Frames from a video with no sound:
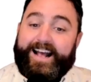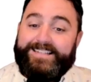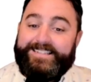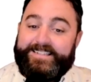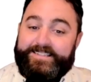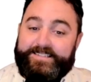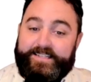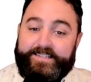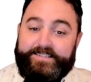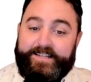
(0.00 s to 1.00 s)
as it
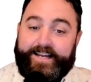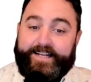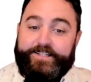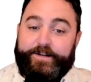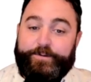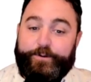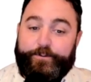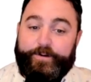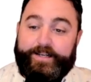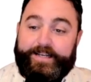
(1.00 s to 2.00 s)
insists that
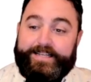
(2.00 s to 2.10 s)
HW3